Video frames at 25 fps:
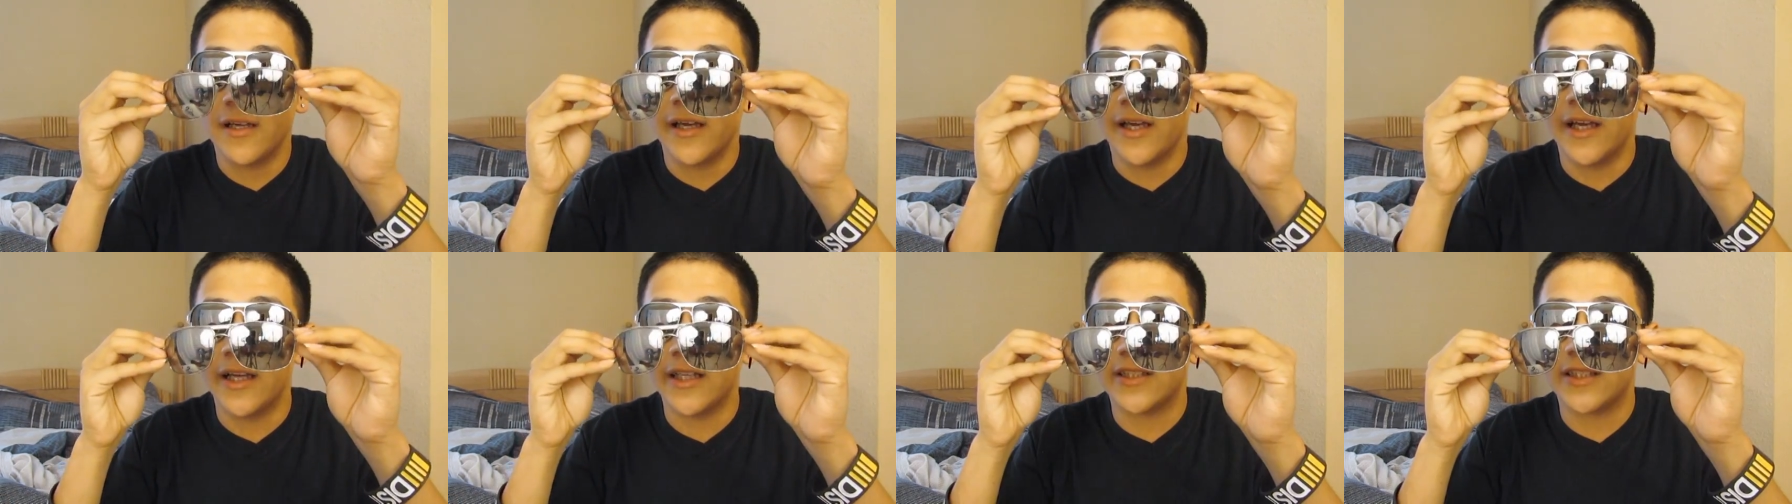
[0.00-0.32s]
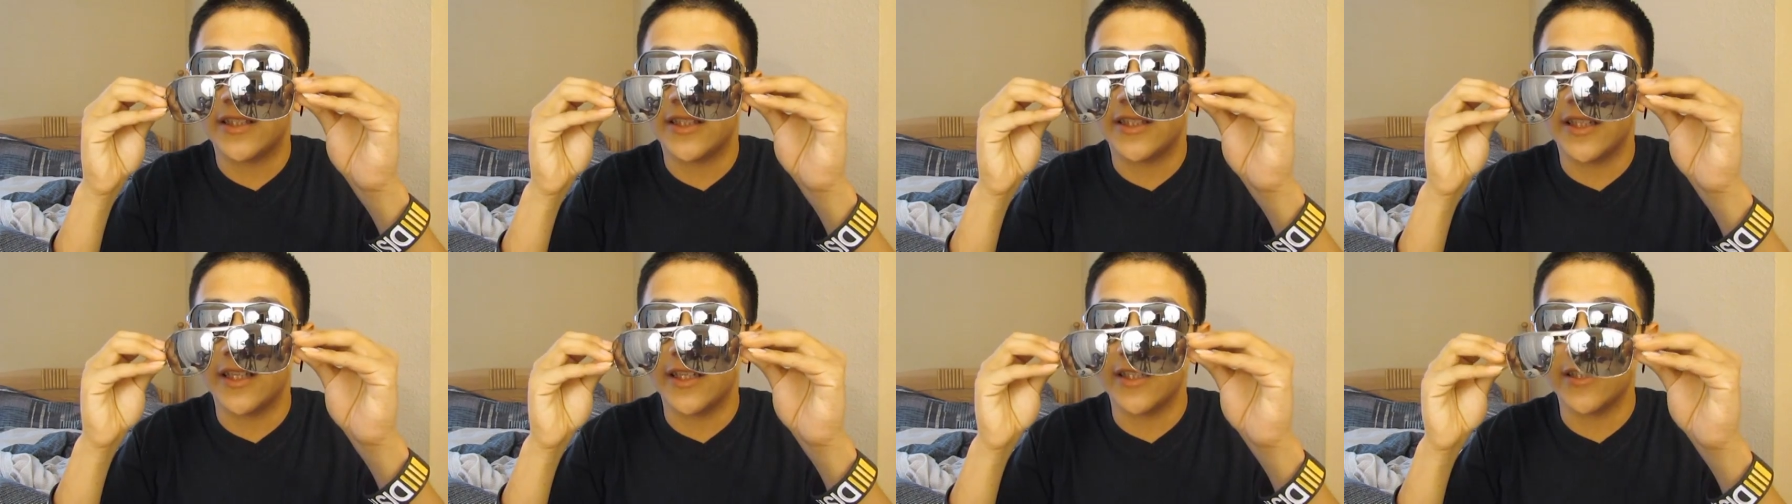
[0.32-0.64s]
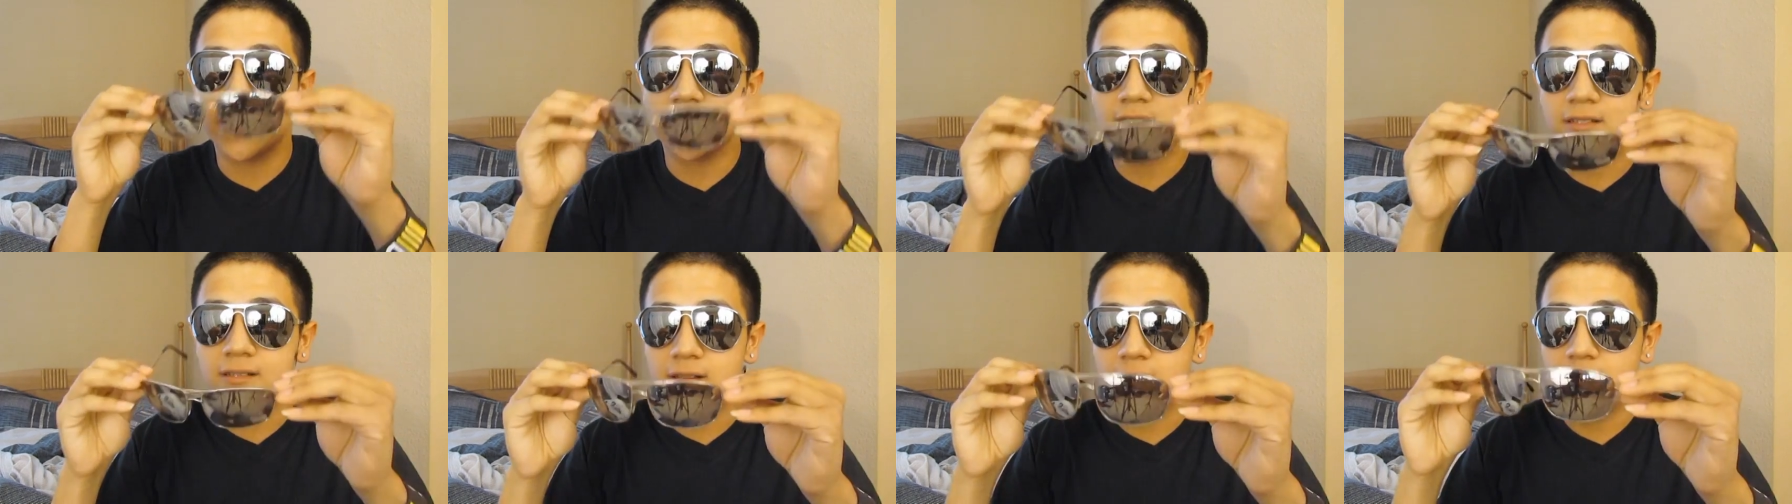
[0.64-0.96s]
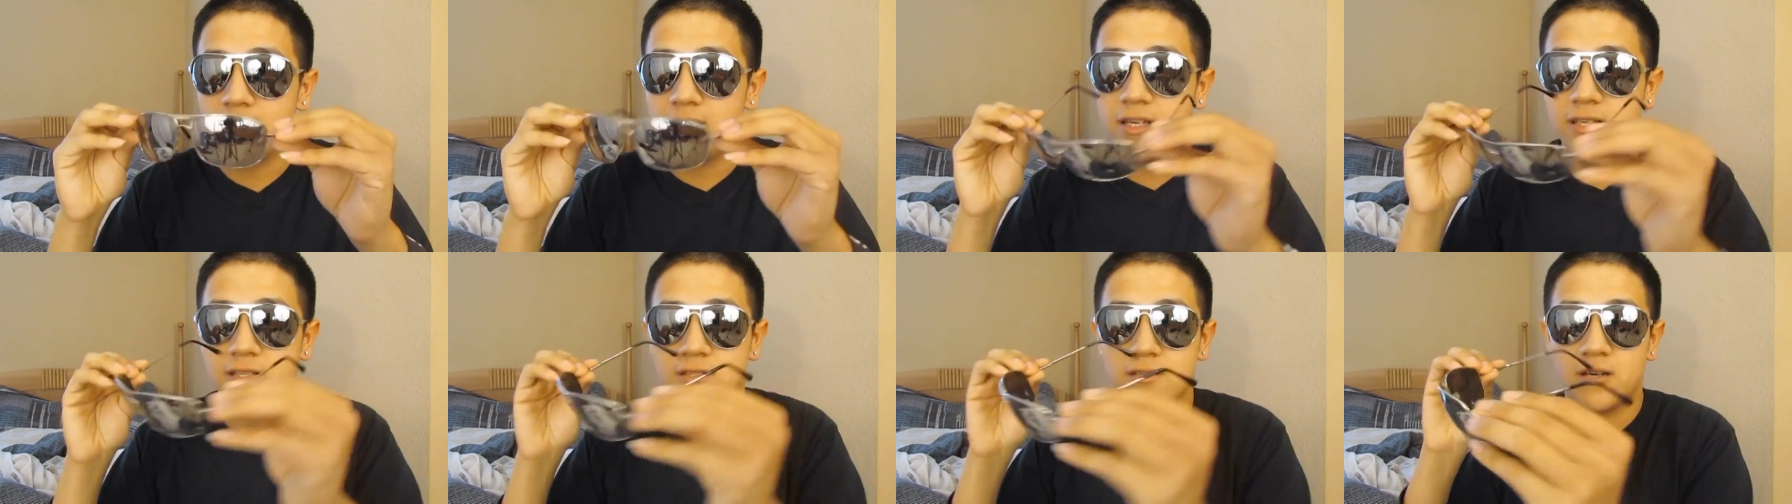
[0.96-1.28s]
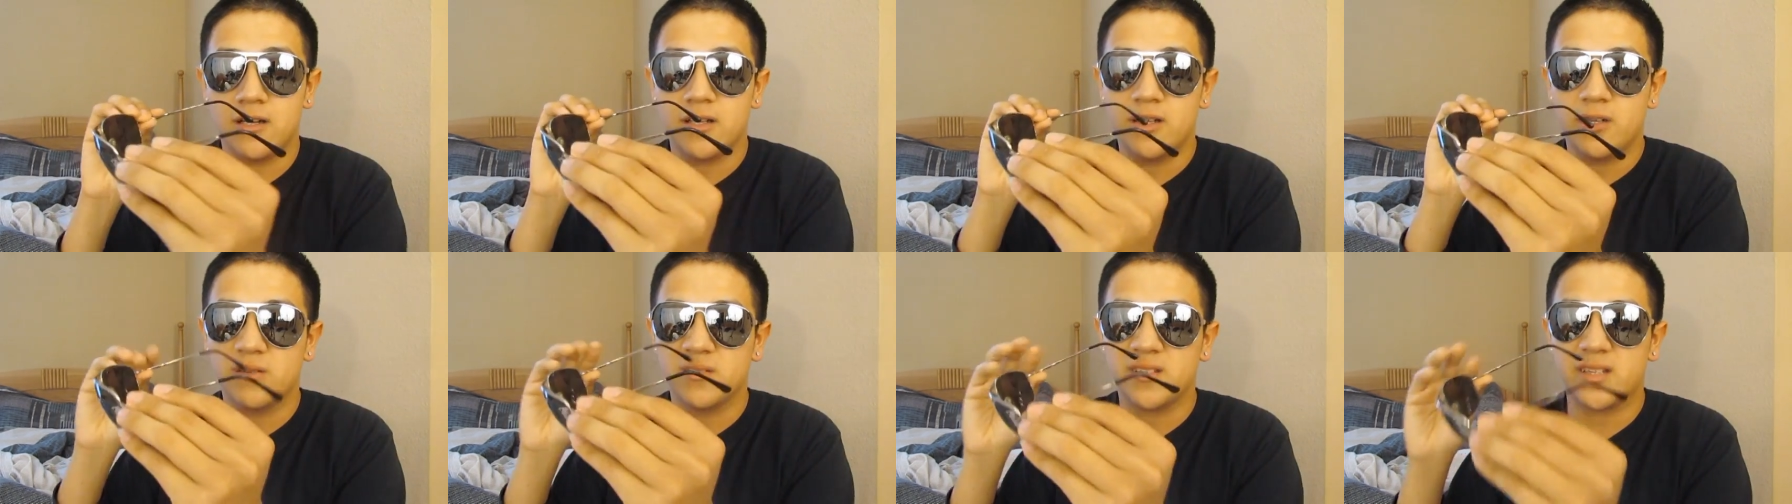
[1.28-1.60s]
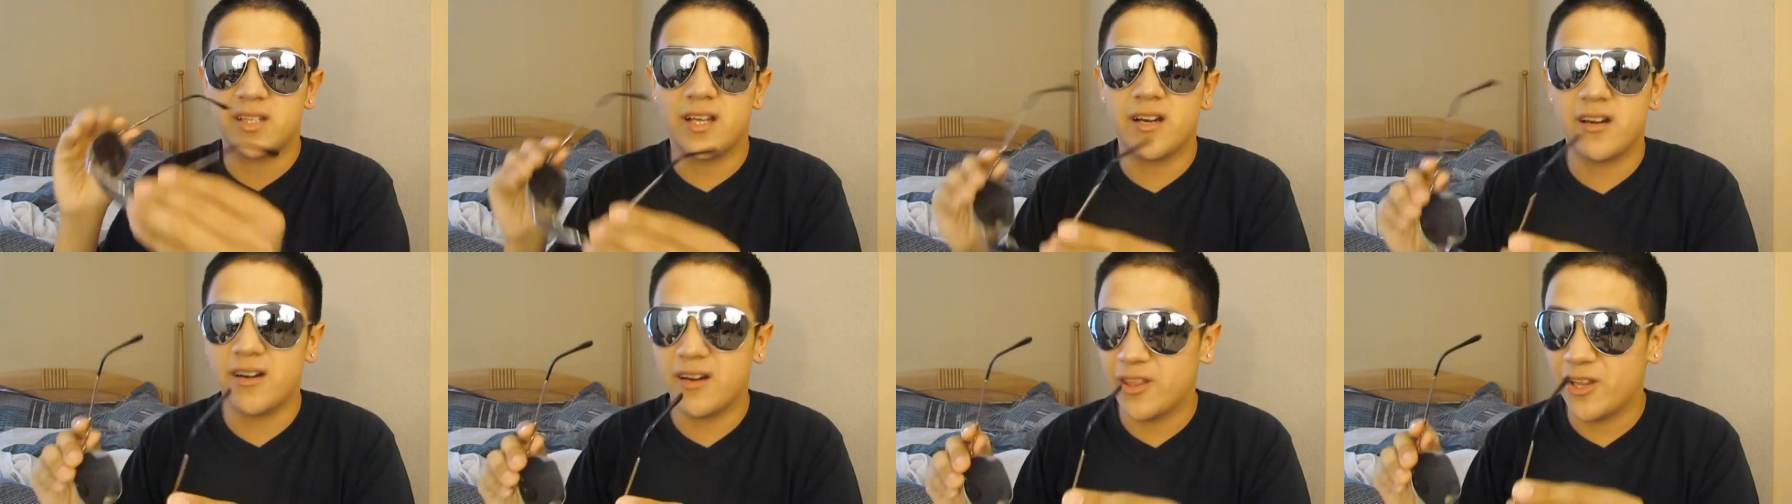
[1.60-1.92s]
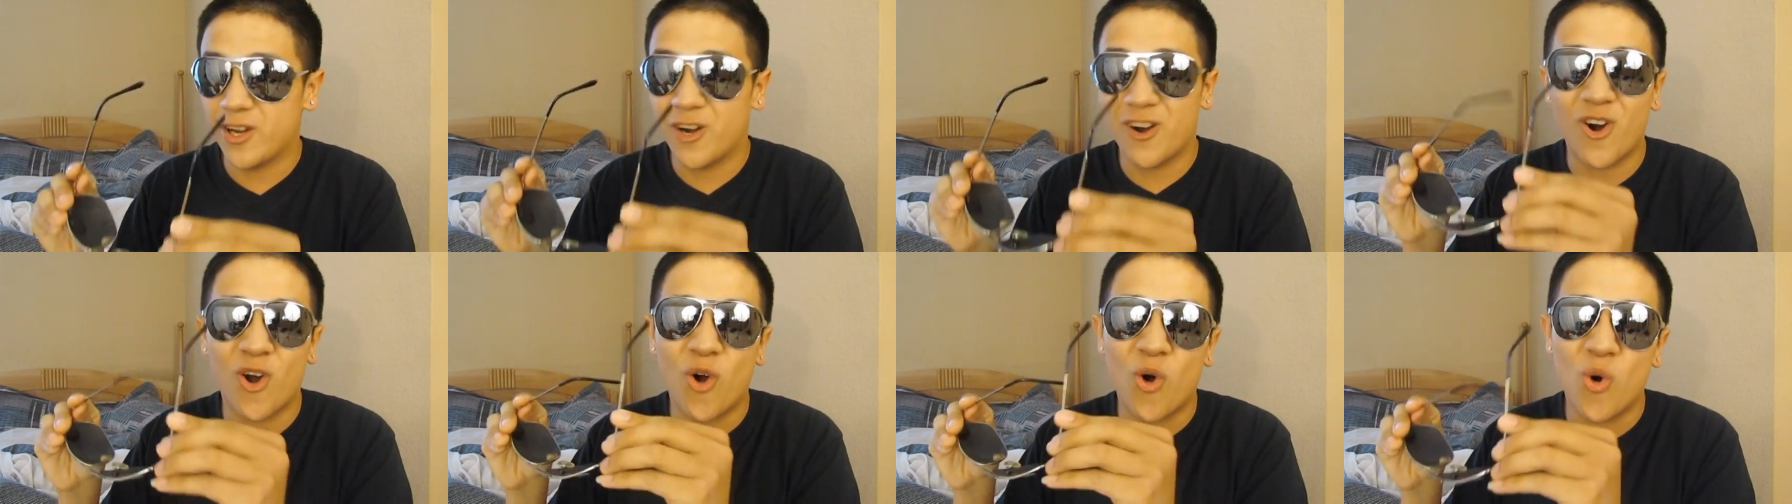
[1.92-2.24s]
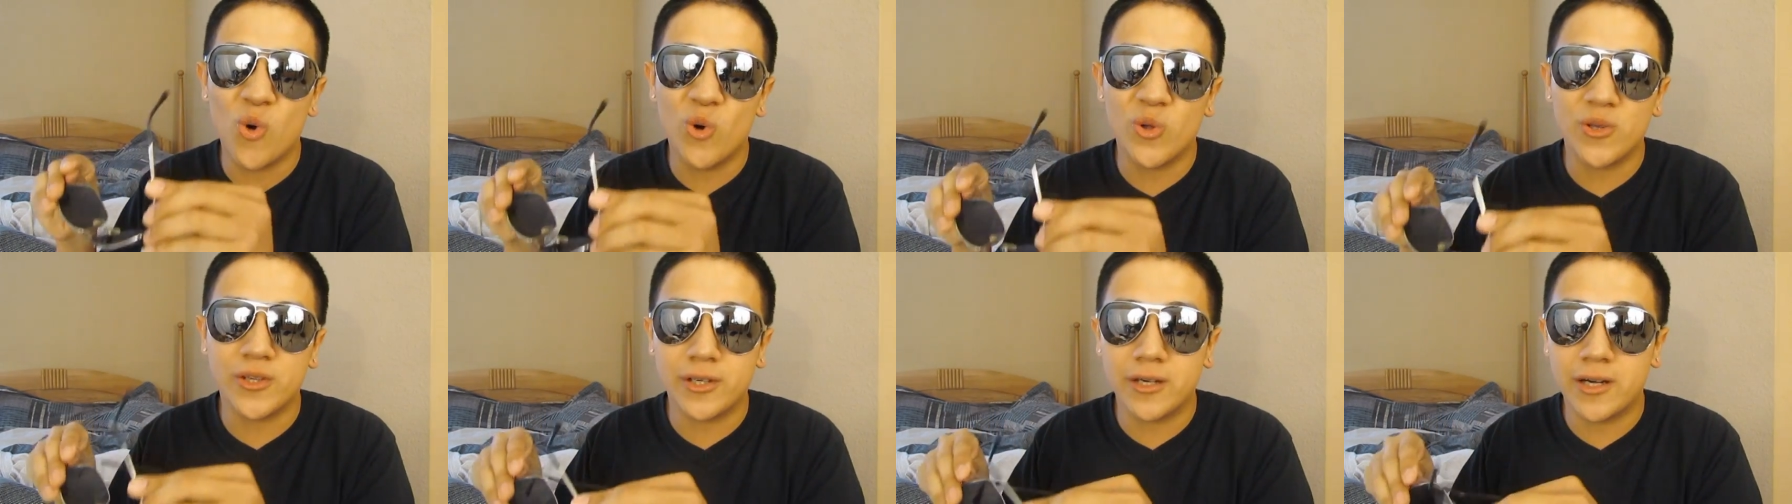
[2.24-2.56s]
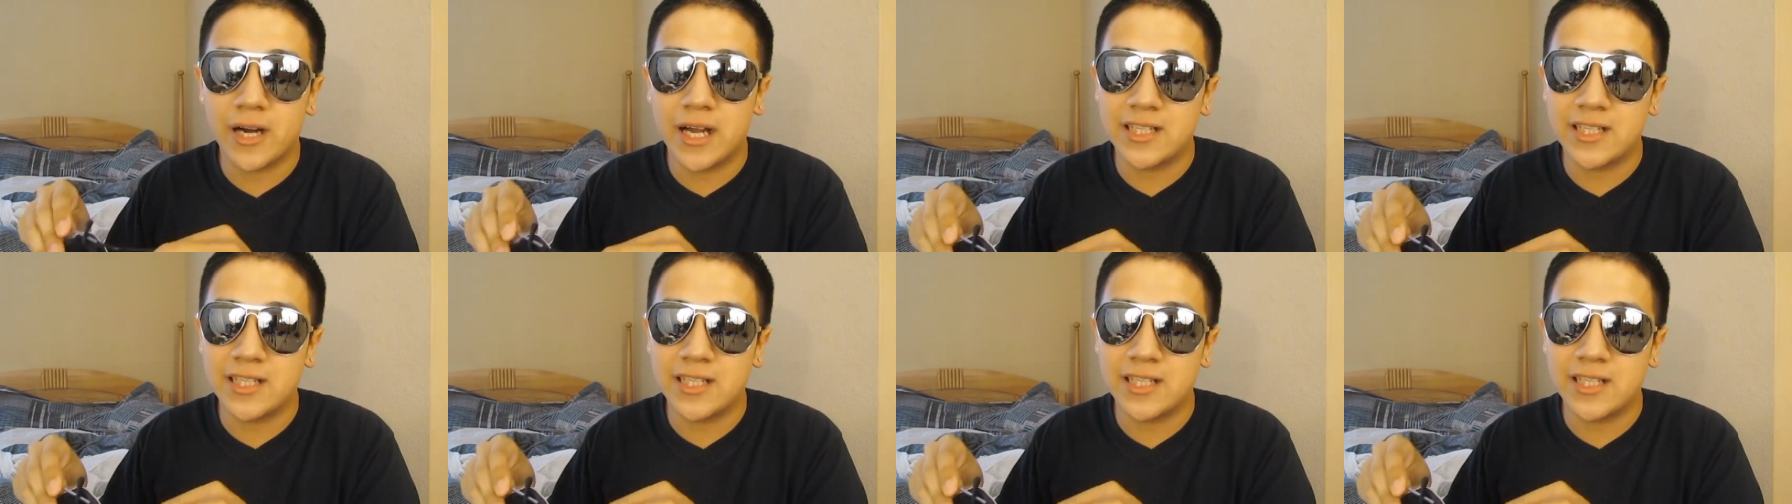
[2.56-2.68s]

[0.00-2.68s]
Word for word: It's just these are a little thinner and they're older.